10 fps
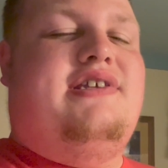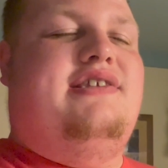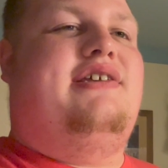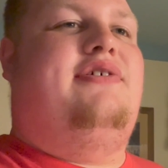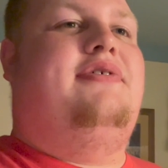
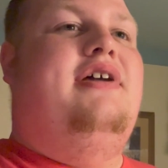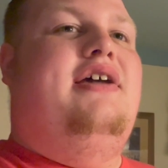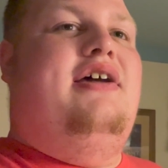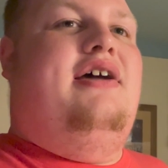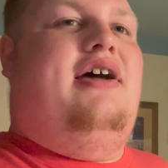And so
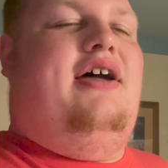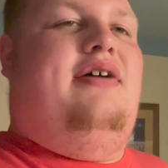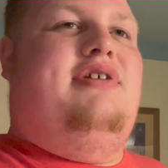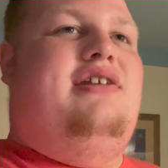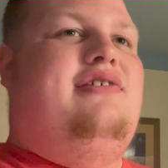
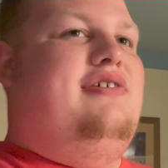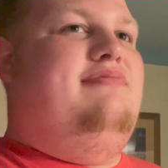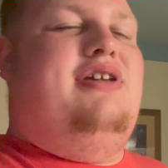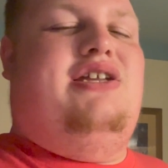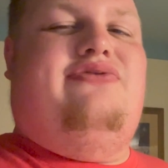
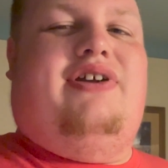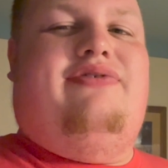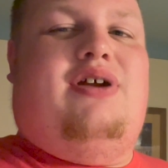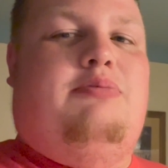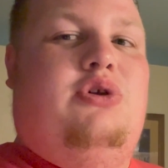anything peach
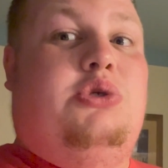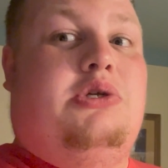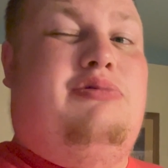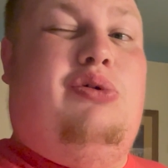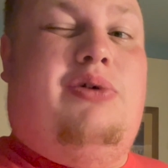flavored, I'm
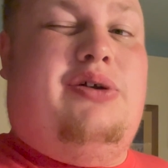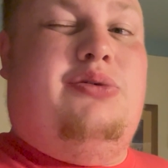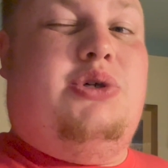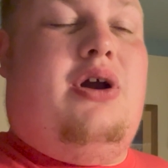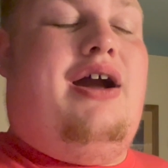usually going to go
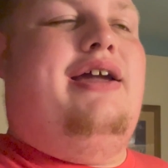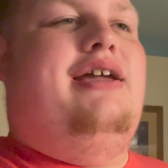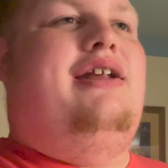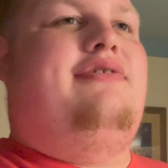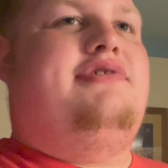try.
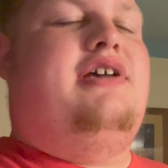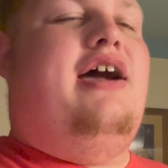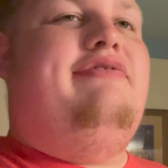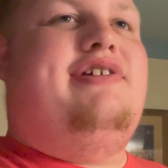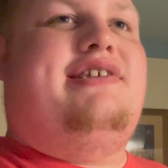And I was
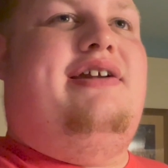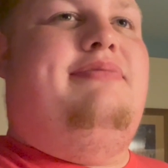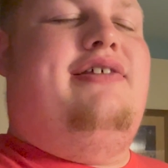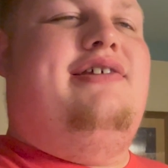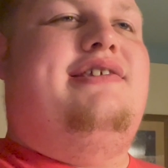kind of excited
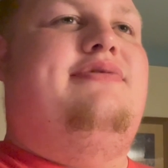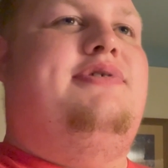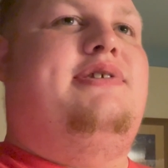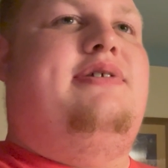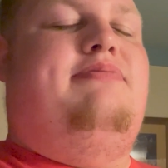by this. It
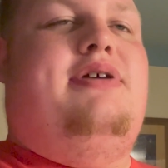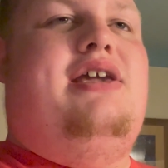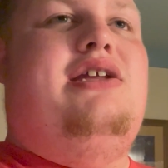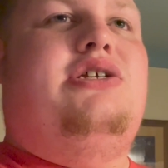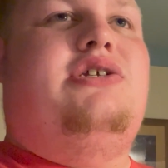was a
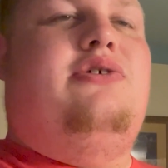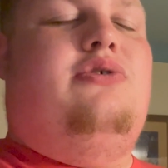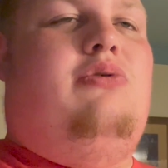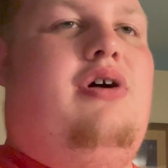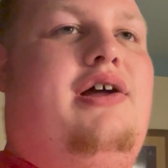peach,
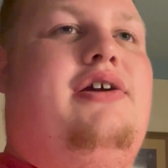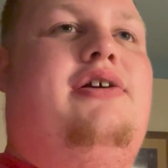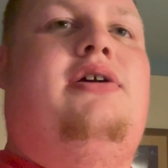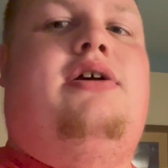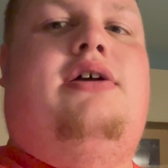soda
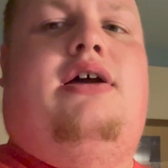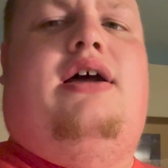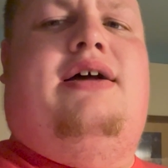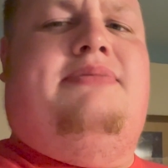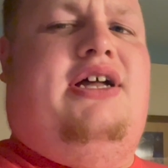water,
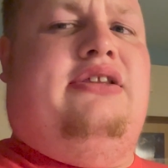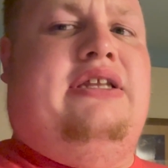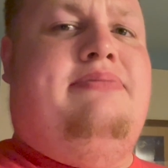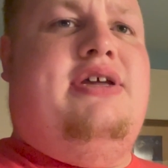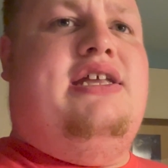a
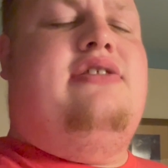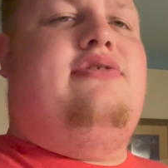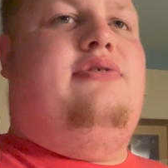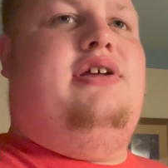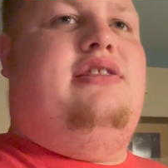lemon
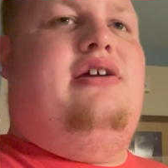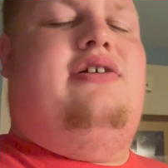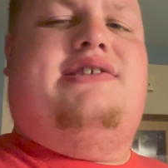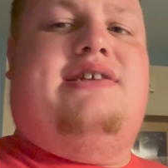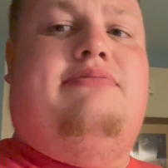thrown in there,
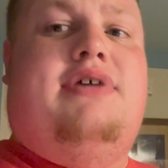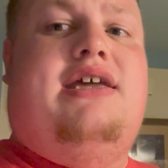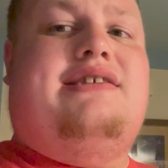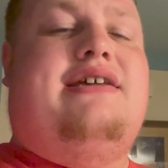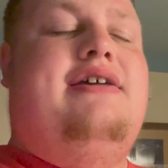and some mint.